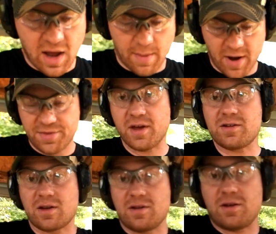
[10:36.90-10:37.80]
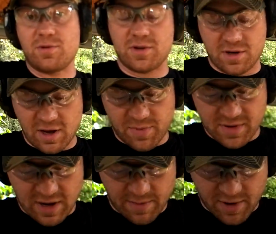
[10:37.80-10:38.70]
I bought this because it was the
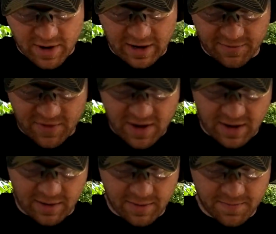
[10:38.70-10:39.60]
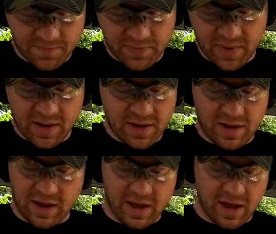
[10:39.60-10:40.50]
cheapest ammo I could find.
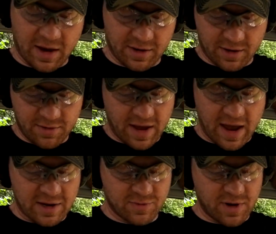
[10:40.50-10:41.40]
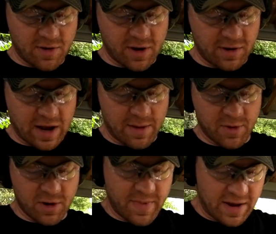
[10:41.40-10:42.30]
And you guys will know a whole lot
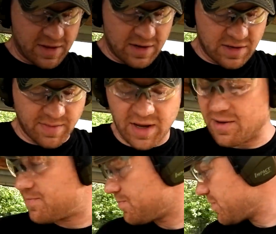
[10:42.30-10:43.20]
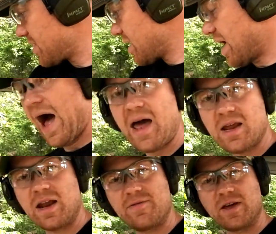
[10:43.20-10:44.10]
more about this than me. I
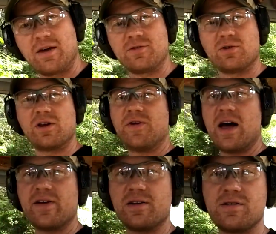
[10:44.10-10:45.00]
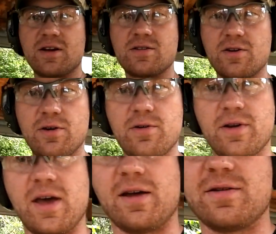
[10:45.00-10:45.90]
didn't even give twenty-five aught six a
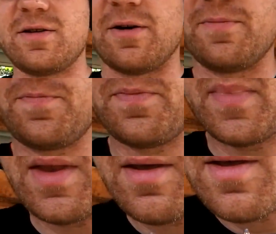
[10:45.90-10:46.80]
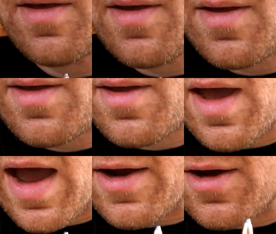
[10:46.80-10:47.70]
Google yet, so I